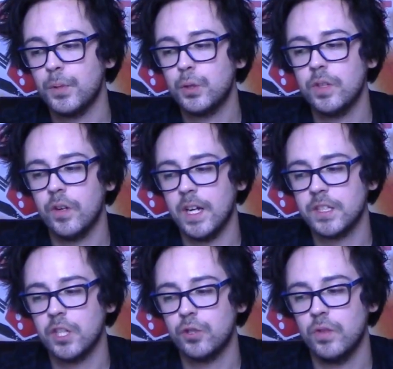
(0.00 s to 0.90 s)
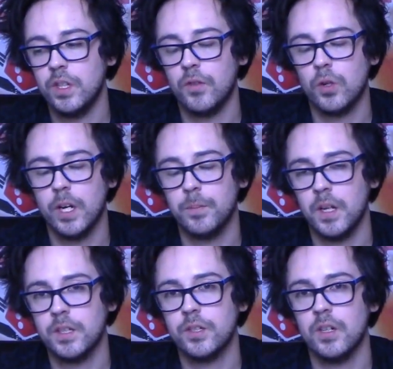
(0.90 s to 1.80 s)
Between the Eradication Ray and the Volkite
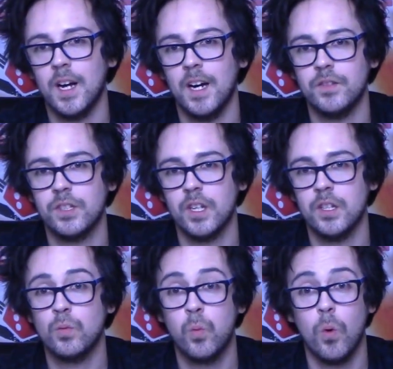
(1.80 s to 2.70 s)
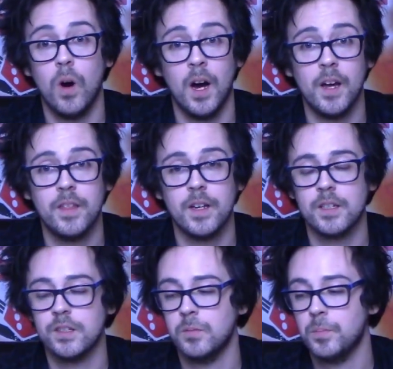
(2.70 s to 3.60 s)
Blaster, I haven't decided what I think
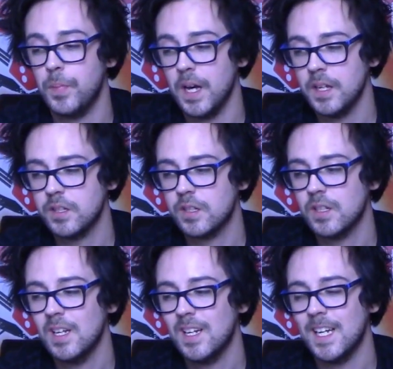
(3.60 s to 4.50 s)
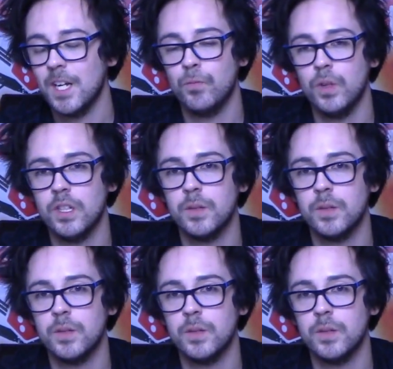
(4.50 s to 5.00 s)
is the best. It really